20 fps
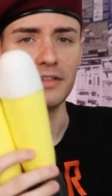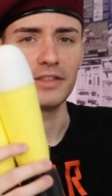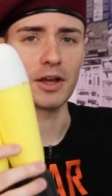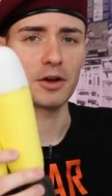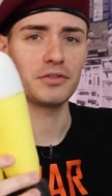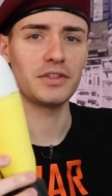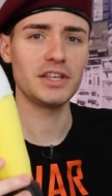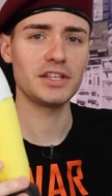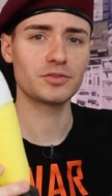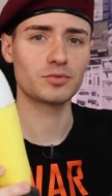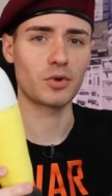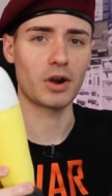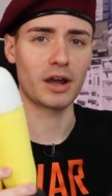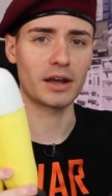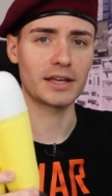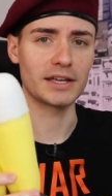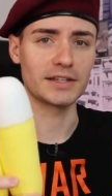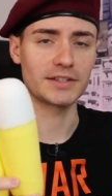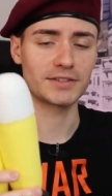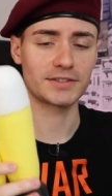Now these
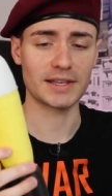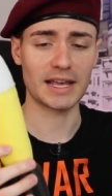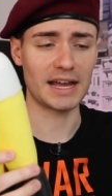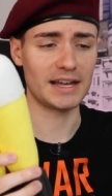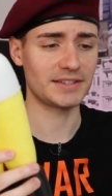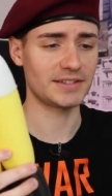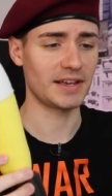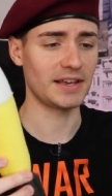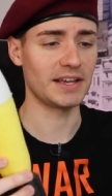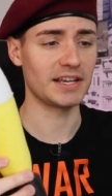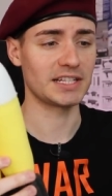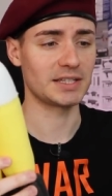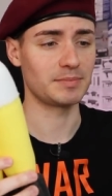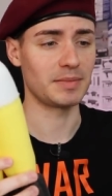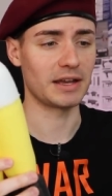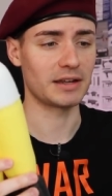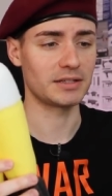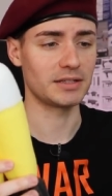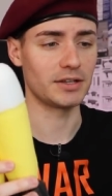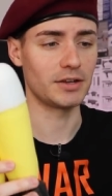rockets, as I
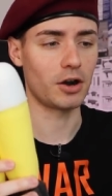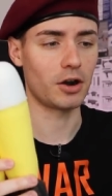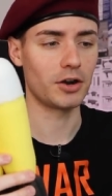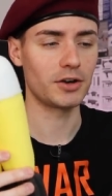expected,